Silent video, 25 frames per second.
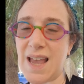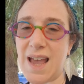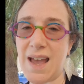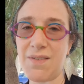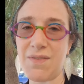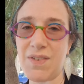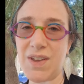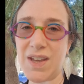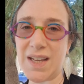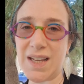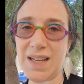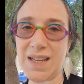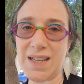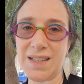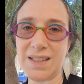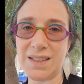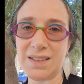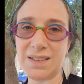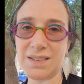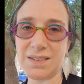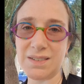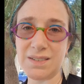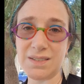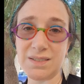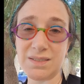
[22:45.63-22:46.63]
having
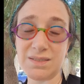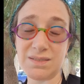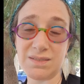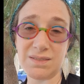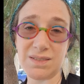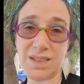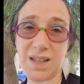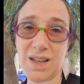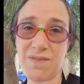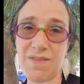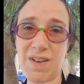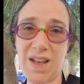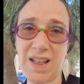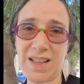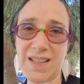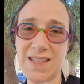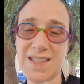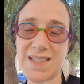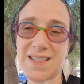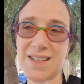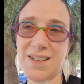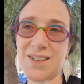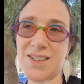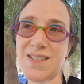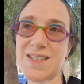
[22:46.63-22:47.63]
a
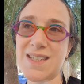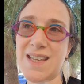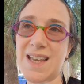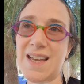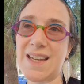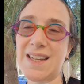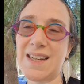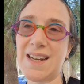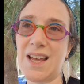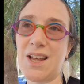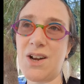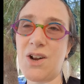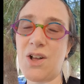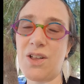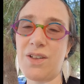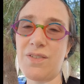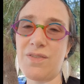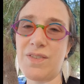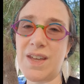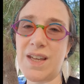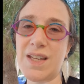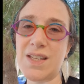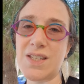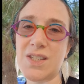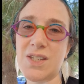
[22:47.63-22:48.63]
valid skill set and all
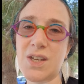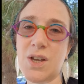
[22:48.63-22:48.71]
of this.